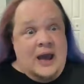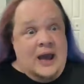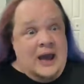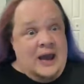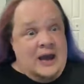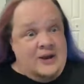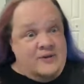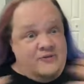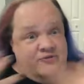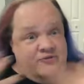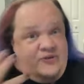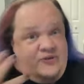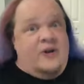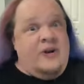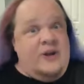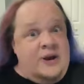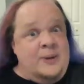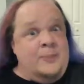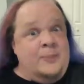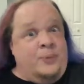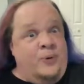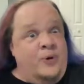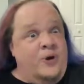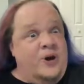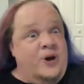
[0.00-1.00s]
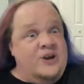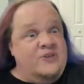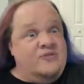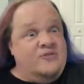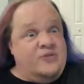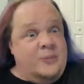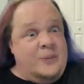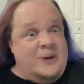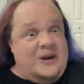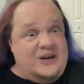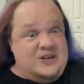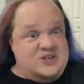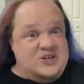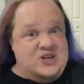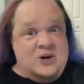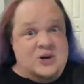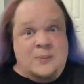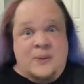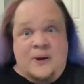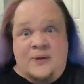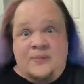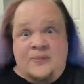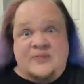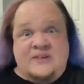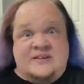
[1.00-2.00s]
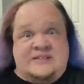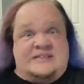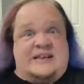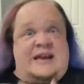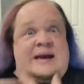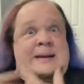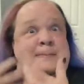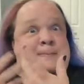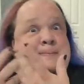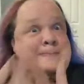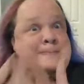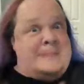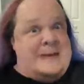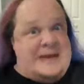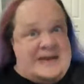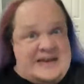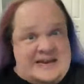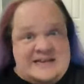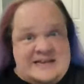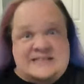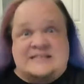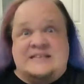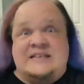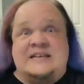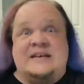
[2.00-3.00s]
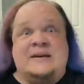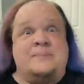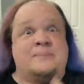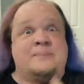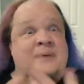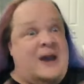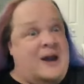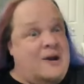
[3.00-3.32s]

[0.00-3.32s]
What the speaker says: and very important information about this amazing,